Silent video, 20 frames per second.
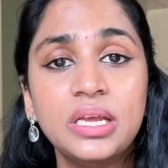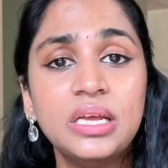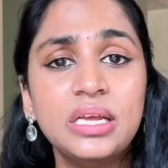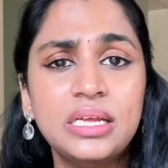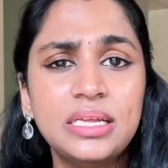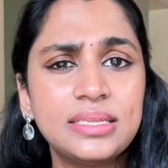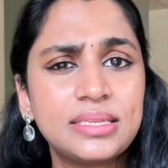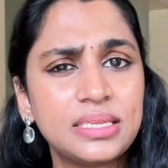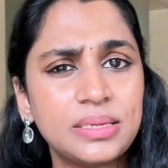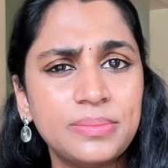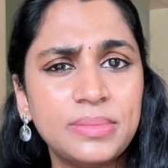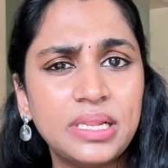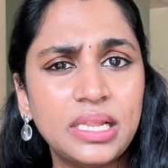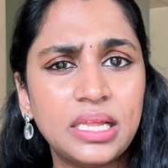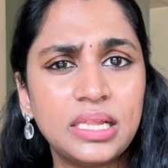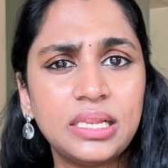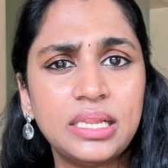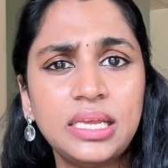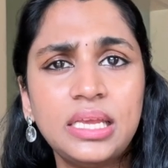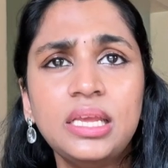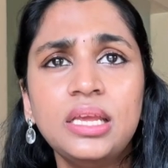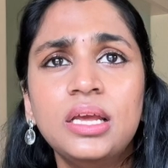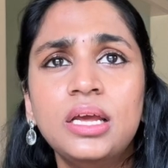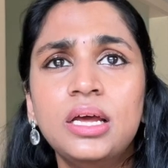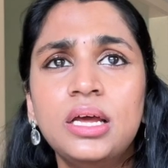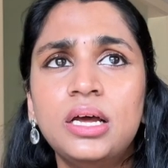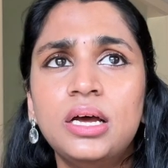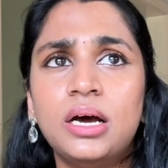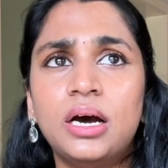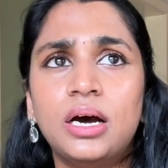Similarly,
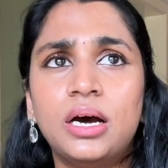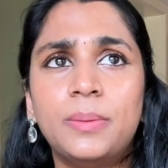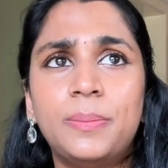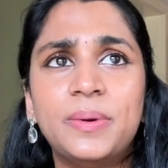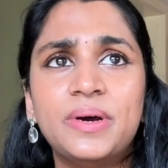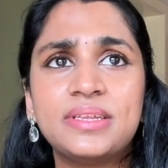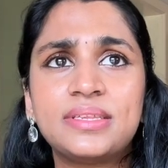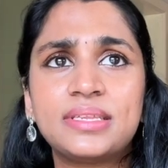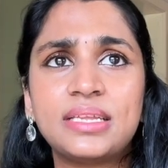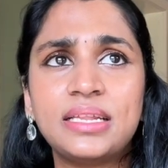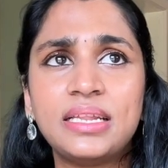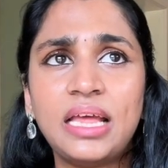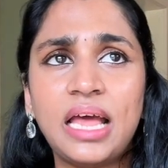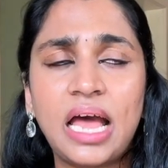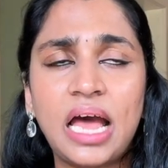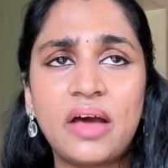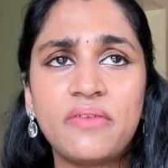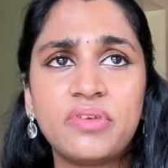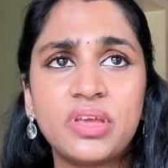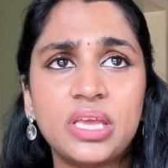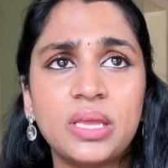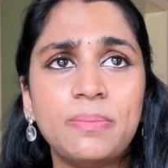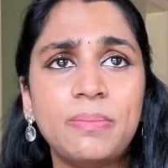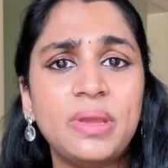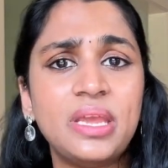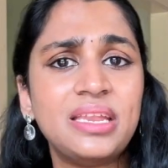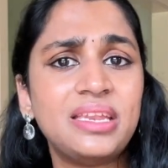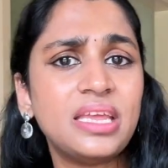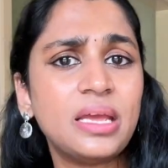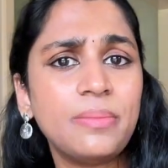a person having
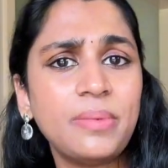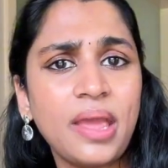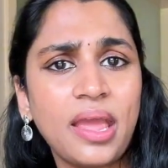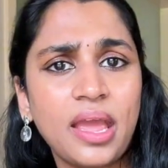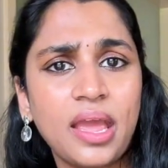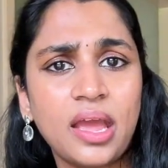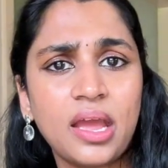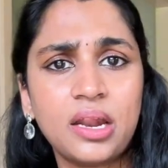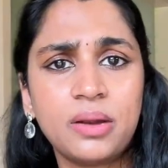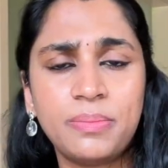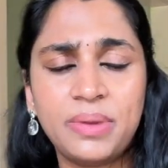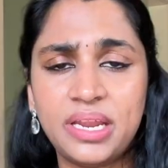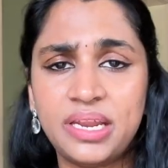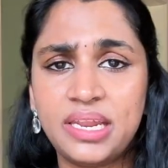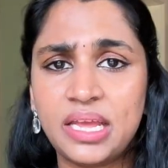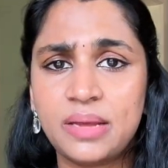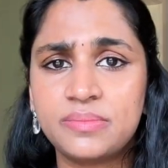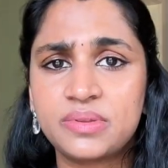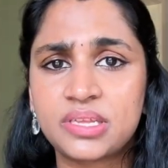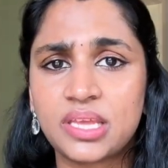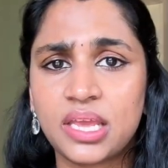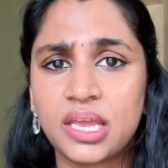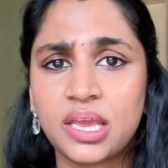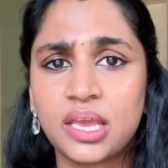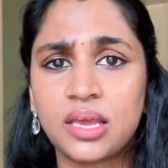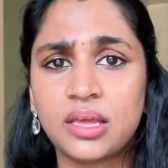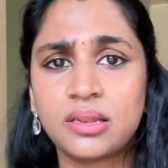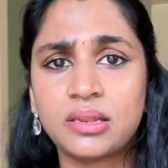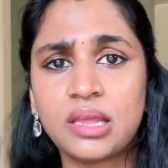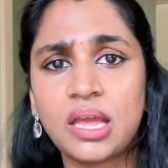medium hair, medium
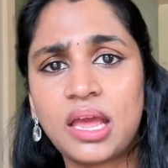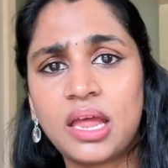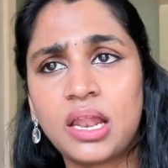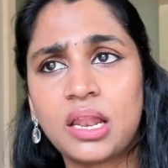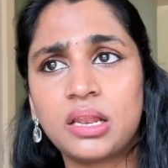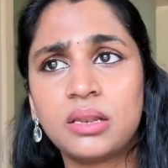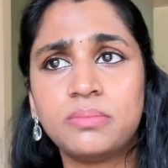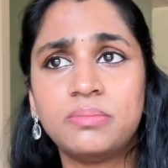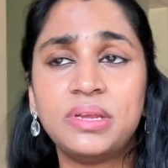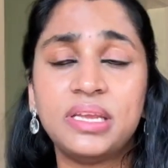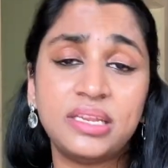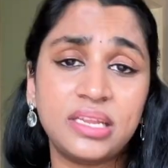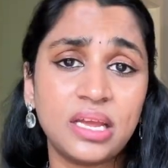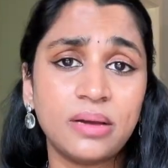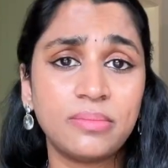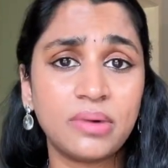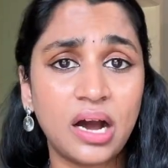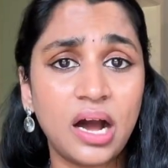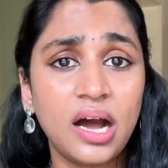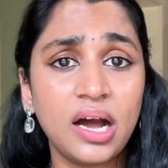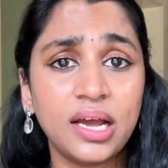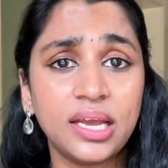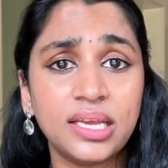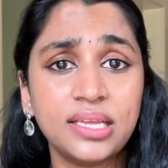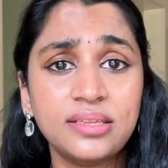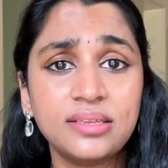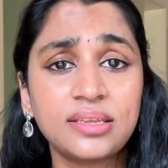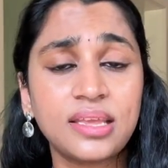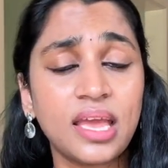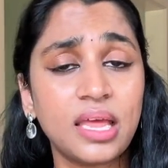skin and medium
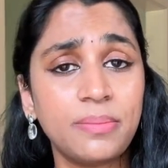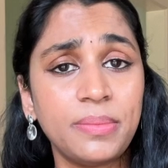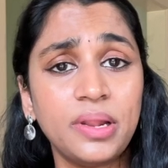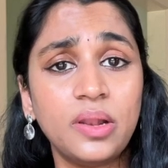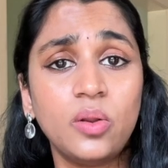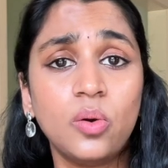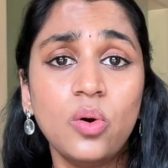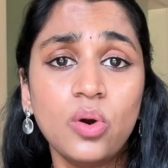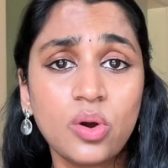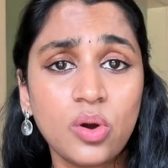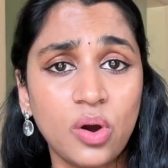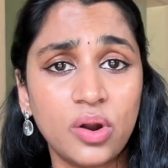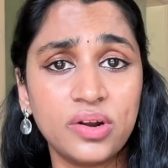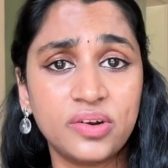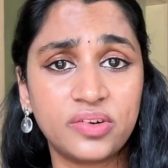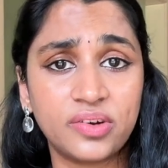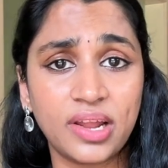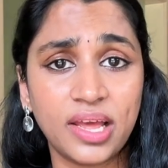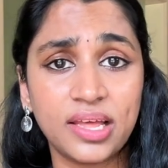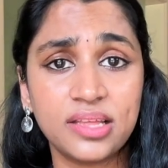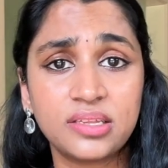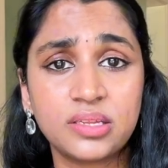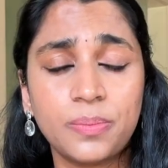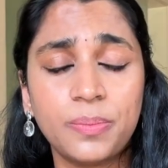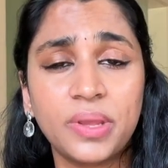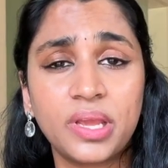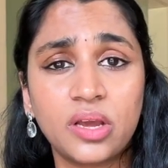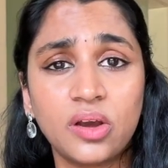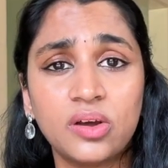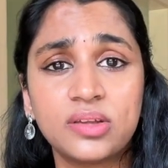eyes can be low contrast
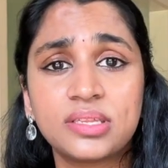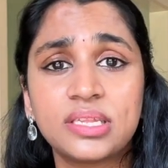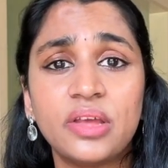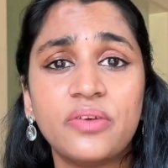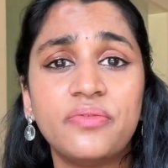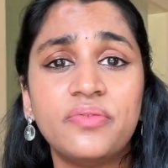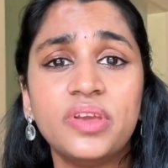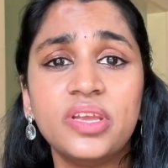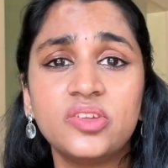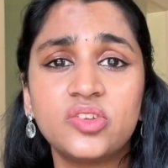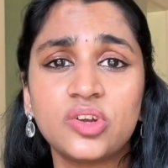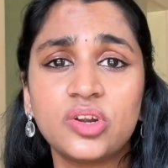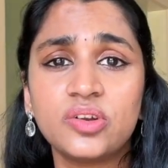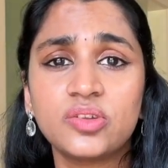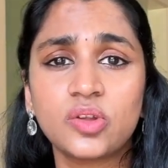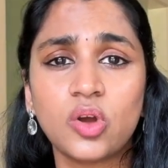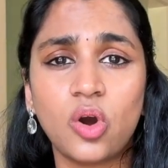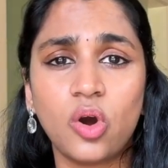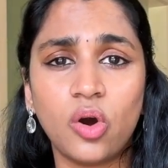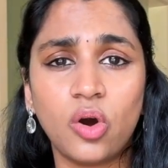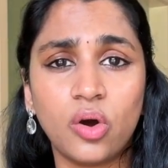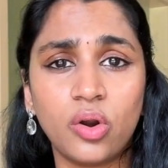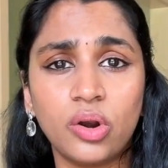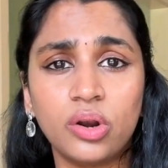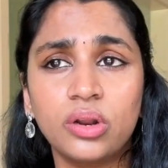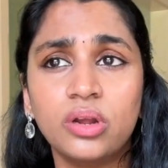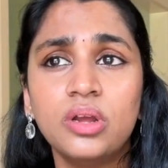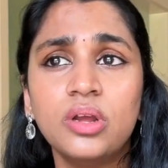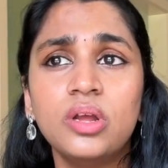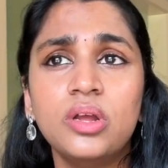because their features
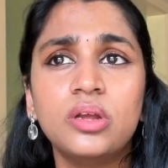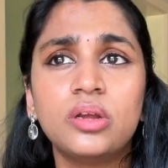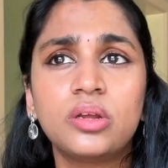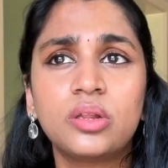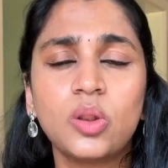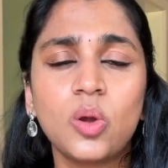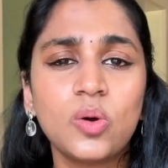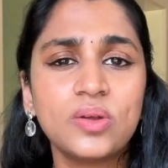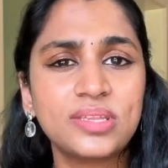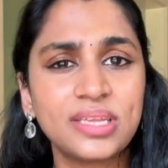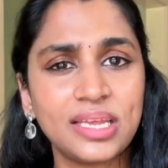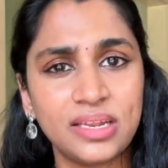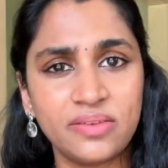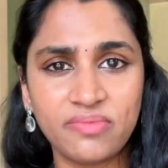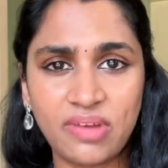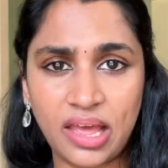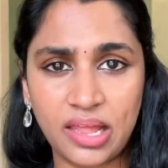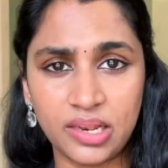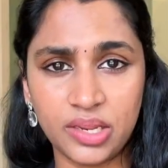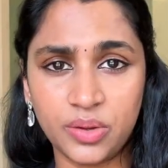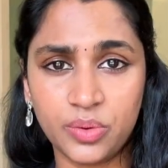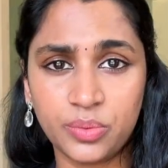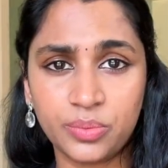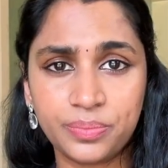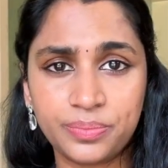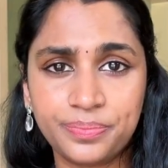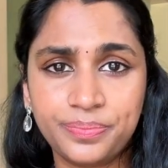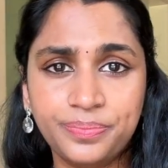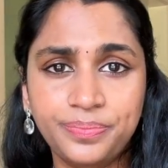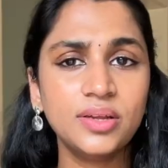are close in value.
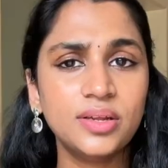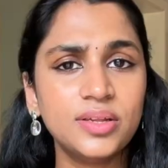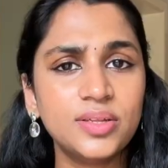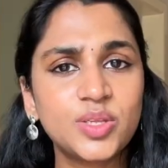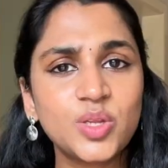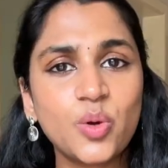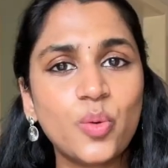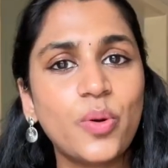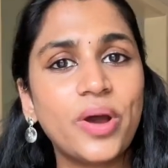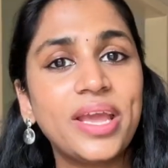So why